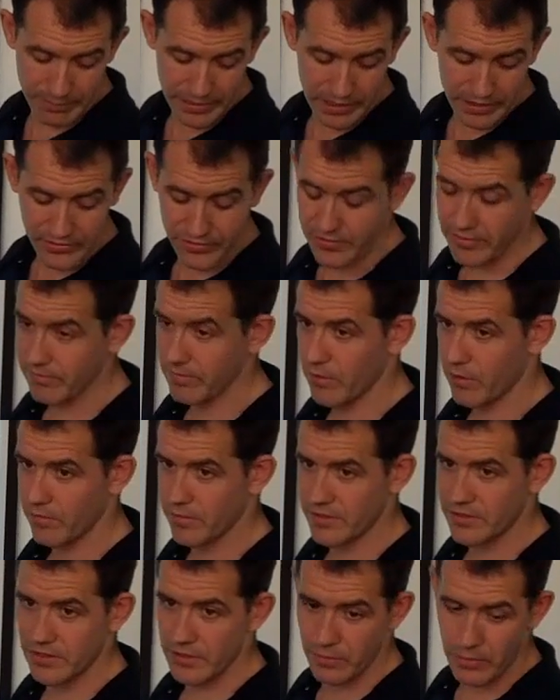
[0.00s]
But
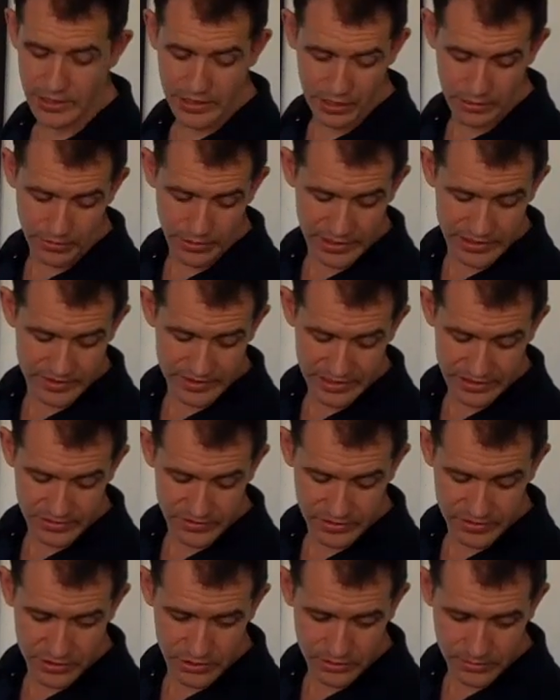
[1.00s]
obviously we know they tend
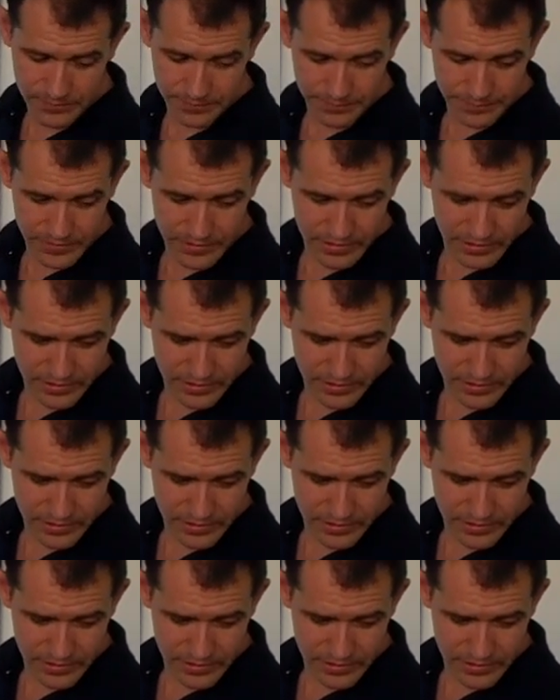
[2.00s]
to do.